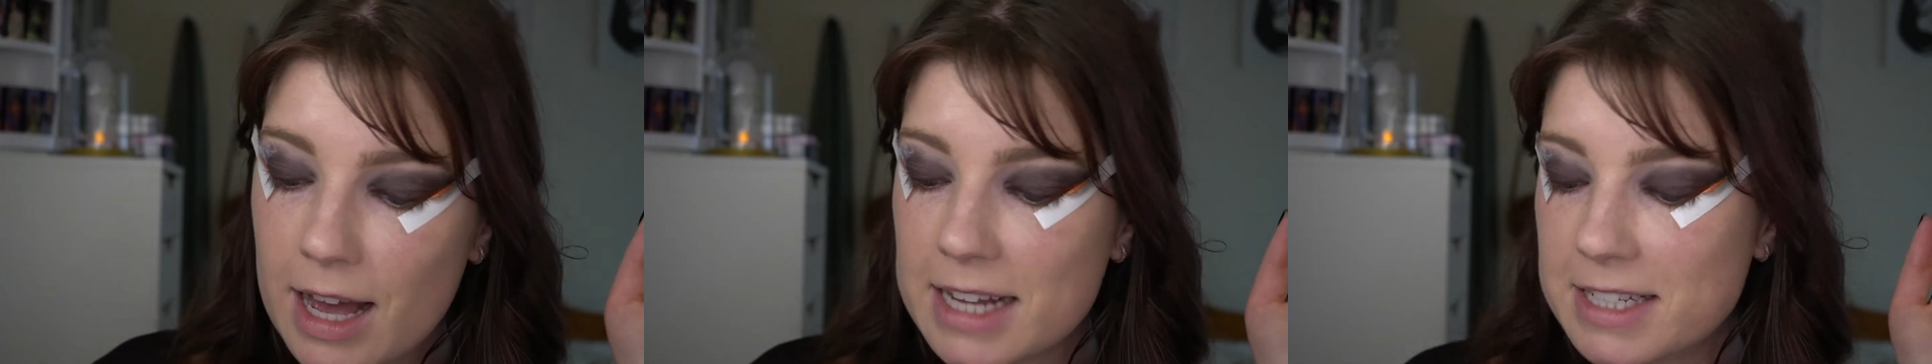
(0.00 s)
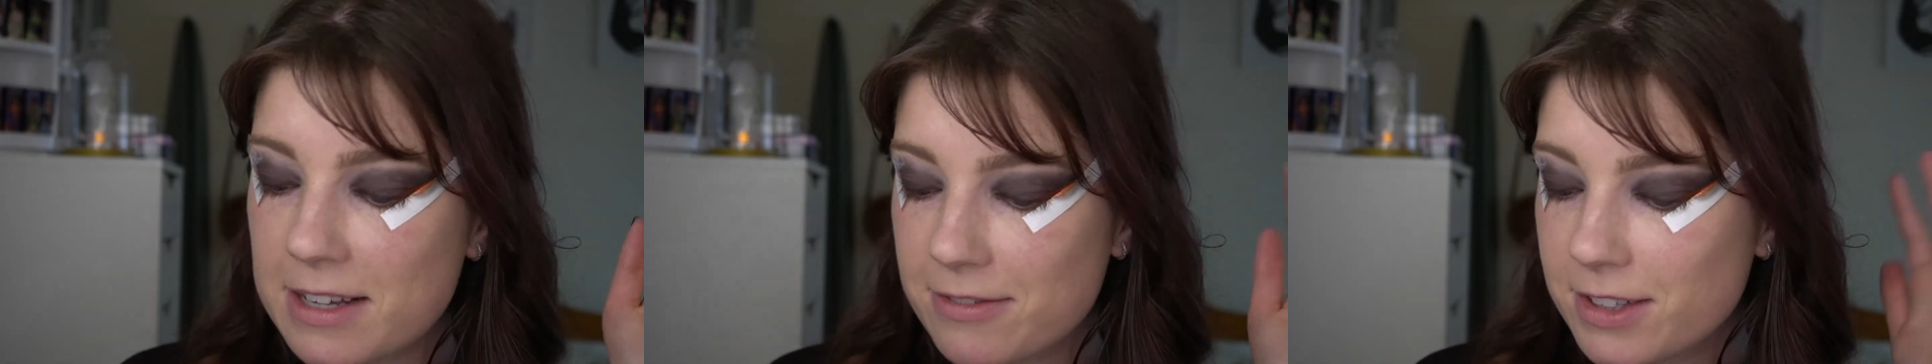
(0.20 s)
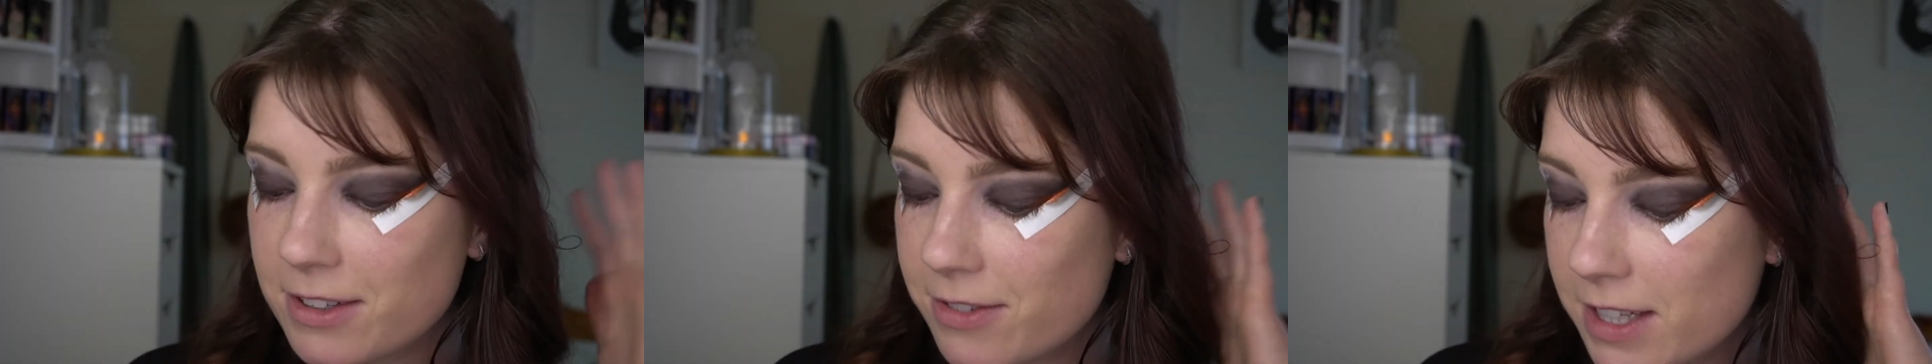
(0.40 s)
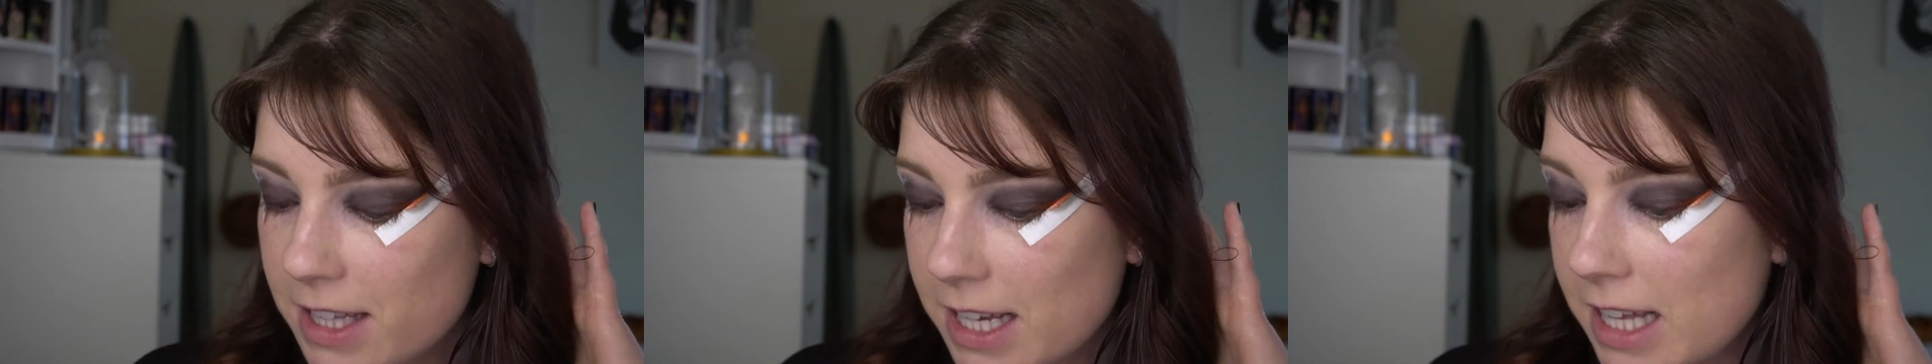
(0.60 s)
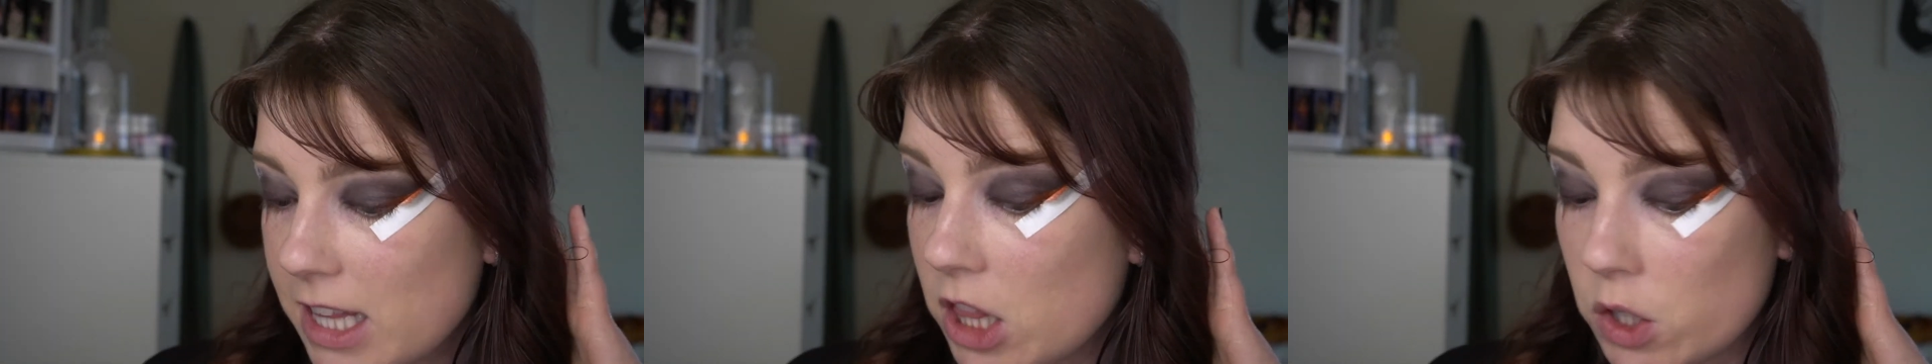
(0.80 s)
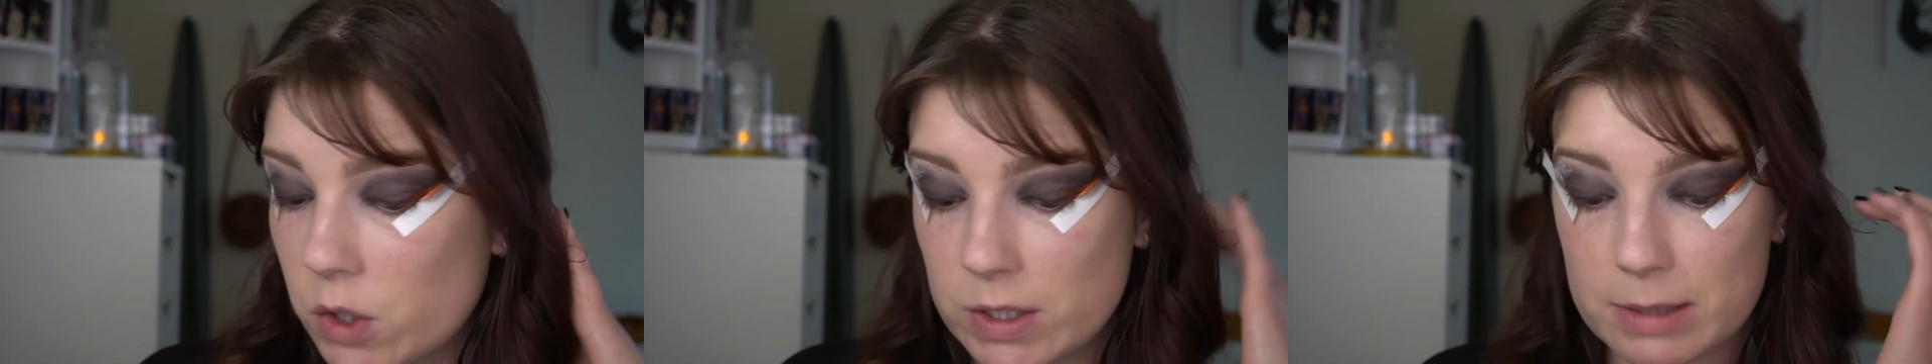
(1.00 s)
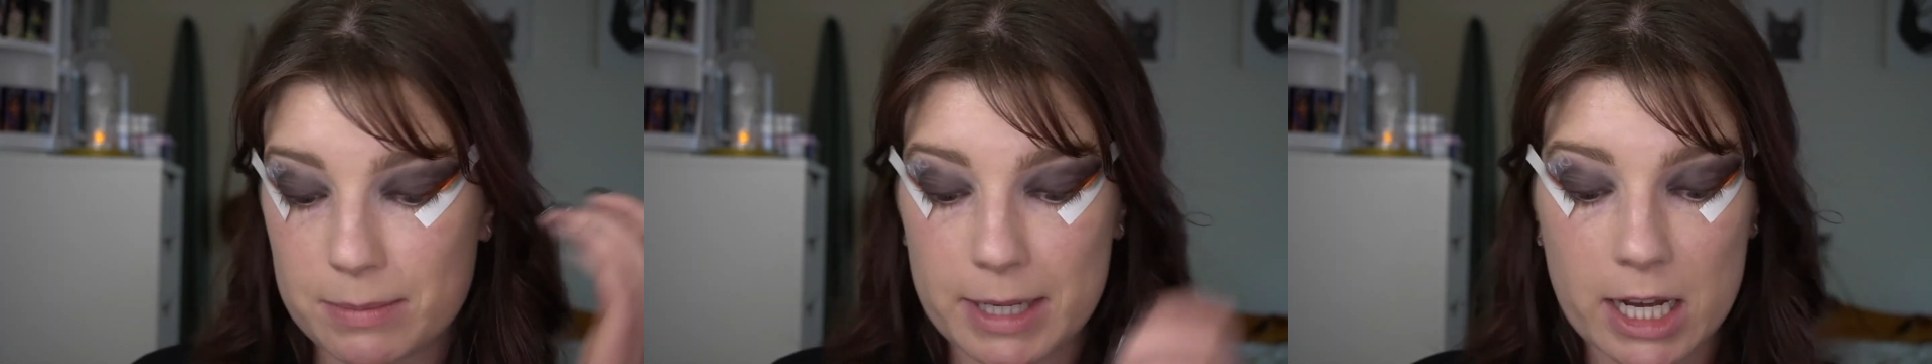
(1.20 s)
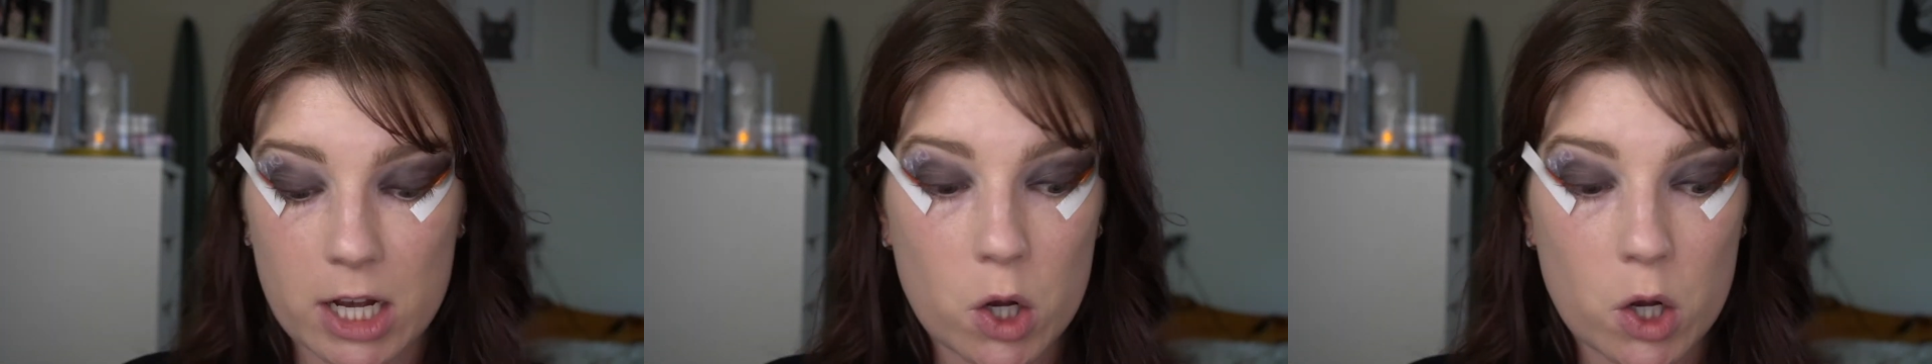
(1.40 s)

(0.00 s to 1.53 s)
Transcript: I definitely feel like it looked a bit